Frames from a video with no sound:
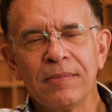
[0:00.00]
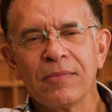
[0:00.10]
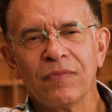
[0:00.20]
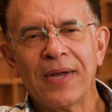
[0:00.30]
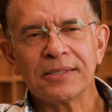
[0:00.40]

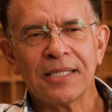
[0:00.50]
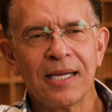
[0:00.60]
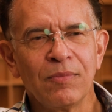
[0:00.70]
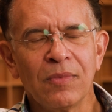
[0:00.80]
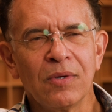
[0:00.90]

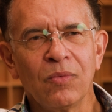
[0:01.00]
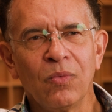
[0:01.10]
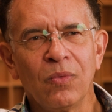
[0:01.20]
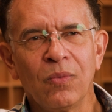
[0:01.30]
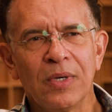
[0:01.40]
Ragtime
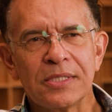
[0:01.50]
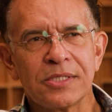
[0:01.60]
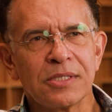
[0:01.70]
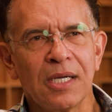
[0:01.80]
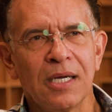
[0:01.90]

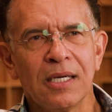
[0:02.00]
was,